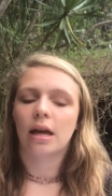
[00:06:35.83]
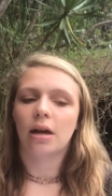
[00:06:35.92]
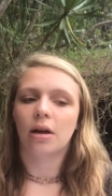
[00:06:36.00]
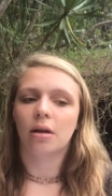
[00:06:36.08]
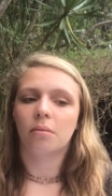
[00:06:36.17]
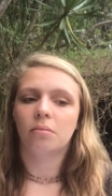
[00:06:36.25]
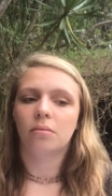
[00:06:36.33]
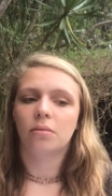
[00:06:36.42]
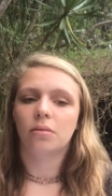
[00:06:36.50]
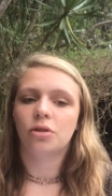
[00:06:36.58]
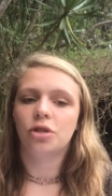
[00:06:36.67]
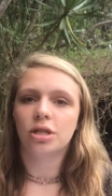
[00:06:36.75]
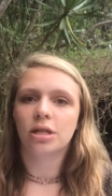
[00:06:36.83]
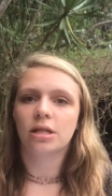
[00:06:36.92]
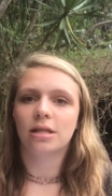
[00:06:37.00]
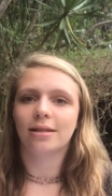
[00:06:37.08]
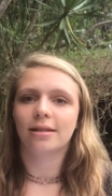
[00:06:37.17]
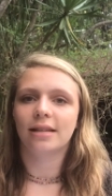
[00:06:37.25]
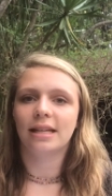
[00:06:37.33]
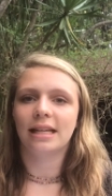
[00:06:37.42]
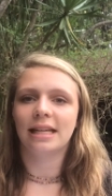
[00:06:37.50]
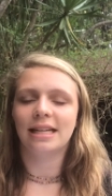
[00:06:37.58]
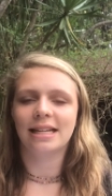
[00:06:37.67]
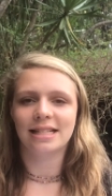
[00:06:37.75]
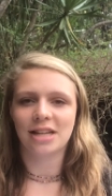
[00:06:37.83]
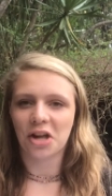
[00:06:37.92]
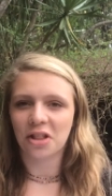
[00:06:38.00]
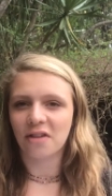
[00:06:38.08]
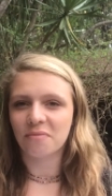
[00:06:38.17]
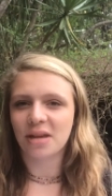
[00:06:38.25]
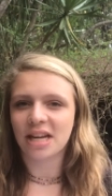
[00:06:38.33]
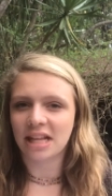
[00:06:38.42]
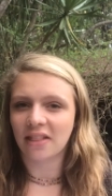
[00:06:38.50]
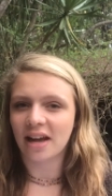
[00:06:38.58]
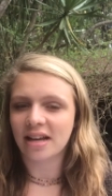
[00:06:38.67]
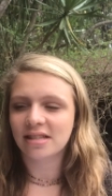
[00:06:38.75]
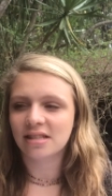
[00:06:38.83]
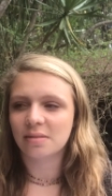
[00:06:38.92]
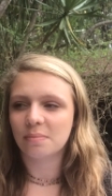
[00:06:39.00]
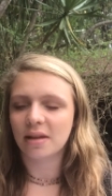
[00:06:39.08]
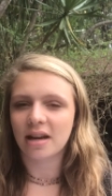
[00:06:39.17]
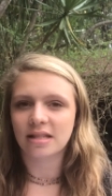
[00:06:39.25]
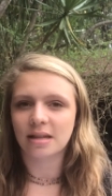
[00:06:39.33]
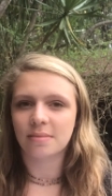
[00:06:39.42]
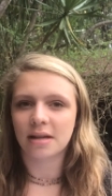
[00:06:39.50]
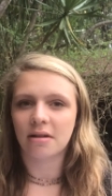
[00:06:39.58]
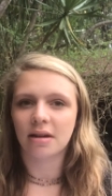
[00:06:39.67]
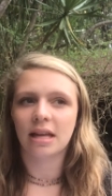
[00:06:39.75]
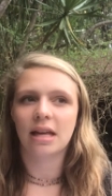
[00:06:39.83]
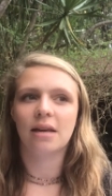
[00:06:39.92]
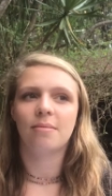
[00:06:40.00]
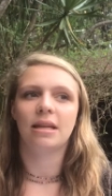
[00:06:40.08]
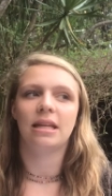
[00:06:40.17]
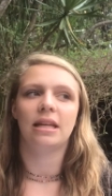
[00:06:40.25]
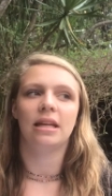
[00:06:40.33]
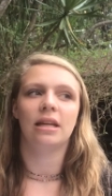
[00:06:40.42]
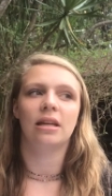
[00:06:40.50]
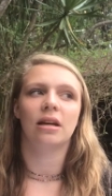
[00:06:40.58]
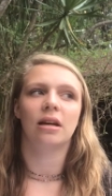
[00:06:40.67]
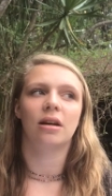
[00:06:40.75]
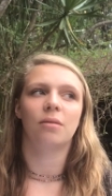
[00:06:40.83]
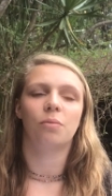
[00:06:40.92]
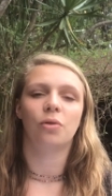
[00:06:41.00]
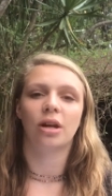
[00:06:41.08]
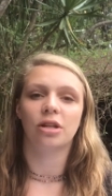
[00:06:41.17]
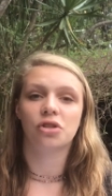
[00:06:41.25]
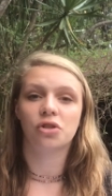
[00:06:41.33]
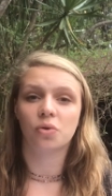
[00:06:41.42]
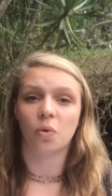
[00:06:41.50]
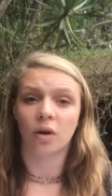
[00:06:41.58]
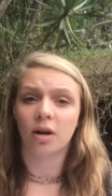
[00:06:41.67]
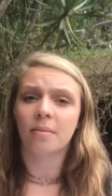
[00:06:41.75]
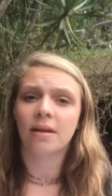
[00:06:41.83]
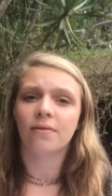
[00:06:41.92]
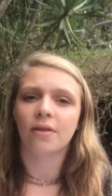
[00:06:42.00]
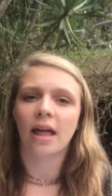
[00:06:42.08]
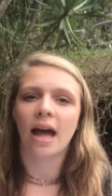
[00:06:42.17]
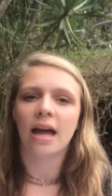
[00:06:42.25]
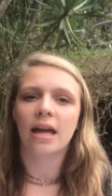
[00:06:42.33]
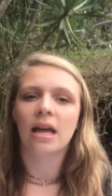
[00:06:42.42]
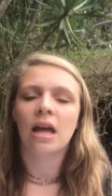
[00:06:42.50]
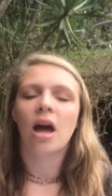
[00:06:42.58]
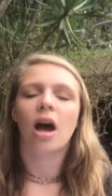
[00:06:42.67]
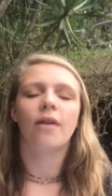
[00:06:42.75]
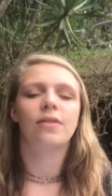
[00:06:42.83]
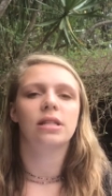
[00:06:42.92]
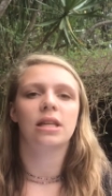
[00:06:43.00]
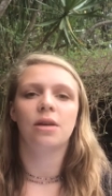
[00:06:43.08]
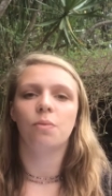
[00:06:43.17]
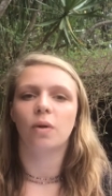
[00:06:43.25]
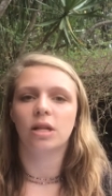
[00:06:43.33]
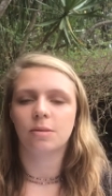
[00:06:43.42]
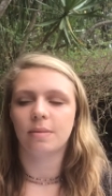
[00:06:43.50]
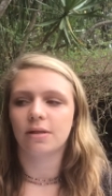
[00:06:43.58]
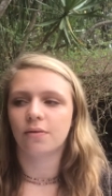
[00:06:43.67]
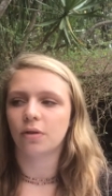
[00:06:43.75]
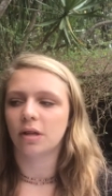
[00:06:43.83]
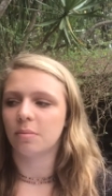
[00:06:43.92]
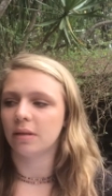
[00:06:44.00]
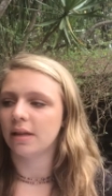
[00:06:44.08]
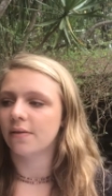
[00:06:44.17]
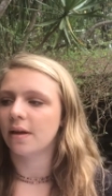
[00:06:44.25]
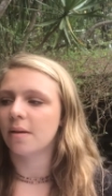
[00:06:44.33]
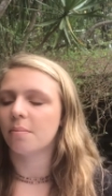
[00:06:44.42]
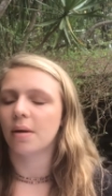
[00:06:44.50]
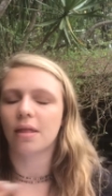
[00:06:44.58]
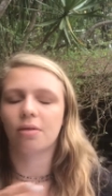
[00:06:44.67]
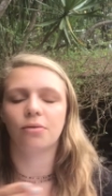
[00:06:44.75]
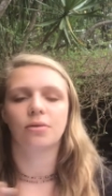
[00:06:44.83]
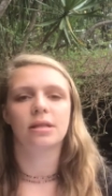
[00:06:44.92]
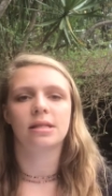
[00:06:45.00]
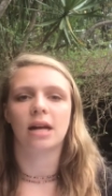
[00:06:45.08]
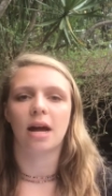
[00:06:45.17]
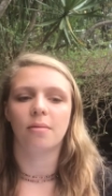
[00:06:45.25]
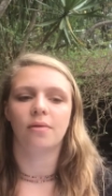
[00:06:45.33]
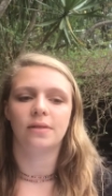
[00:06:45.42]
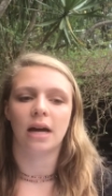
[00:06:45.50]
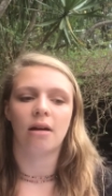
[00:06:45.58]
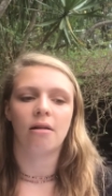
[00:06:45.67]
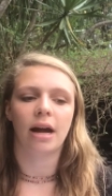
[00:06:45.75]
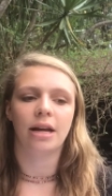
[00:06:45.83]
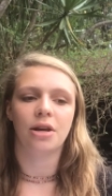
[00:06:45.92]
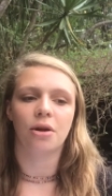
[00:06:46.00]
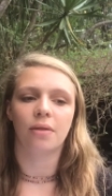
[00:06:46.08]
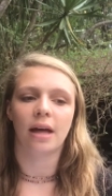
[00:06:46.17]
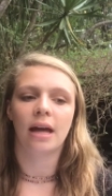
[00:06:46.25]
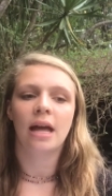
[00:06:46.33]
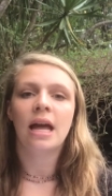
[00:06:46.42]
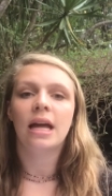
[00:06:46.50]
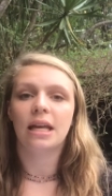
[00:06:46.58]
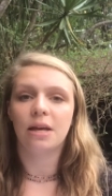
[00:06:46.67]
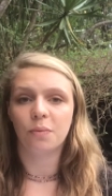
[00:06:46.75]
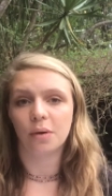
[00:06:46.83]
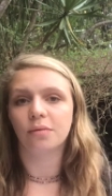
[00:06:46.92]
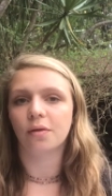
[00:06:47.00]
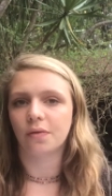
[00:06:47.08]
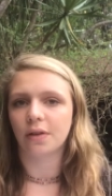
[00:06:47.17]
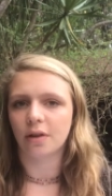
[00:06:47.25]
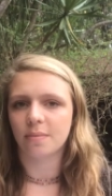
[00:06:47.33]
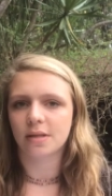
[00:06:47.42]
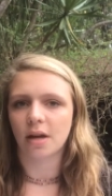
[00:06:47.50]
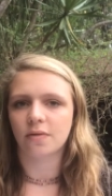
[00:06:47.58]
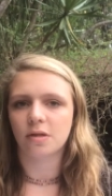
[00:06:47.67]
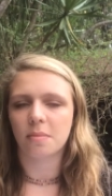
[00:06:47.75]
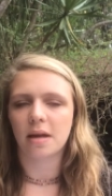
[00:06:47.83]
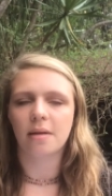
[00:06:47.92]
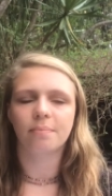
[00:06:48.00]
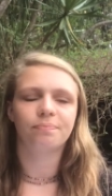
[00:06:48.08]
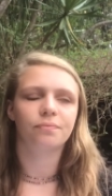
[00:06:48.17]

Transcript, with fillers: um, Jesus he does not love me any less because I'm doubting him and he um, will not scorn me for that. Obviously he wants me to fully believe him but through this time of doubt I know that he will reveal himself to me